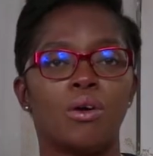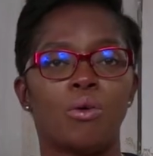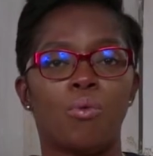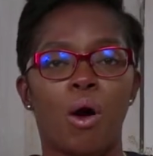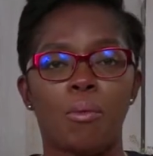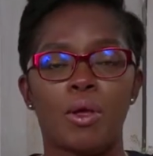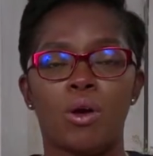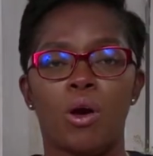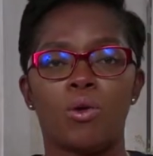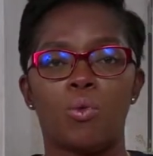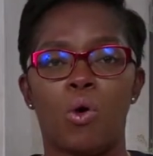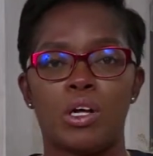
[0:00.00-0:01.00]
what we
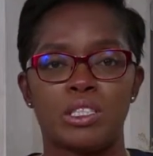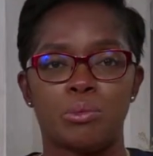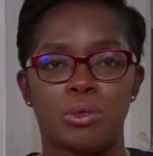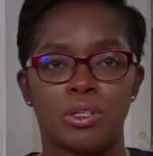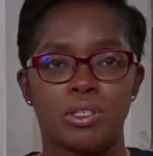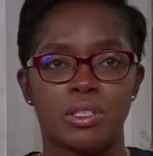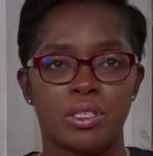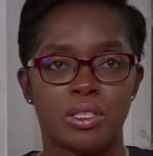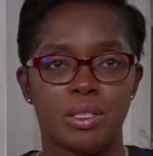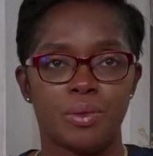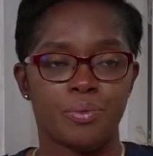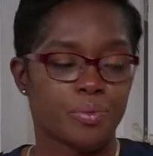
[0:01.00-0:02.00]
call water
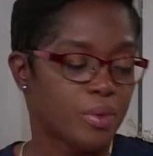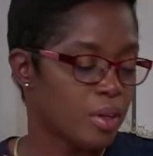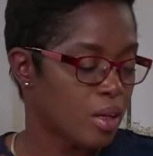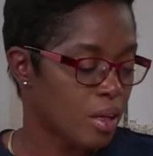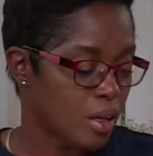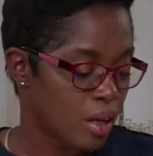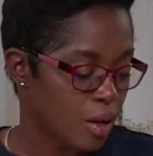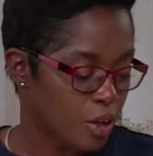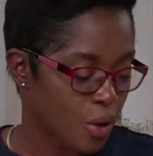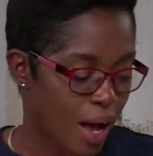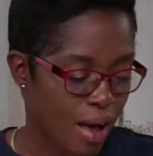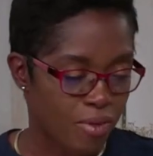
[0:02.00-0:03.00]
pearls.
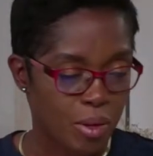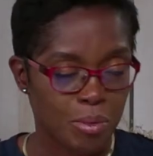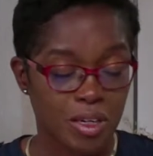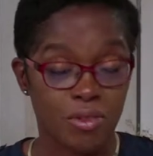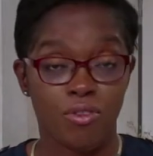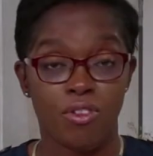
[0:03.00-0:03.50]
You have them in a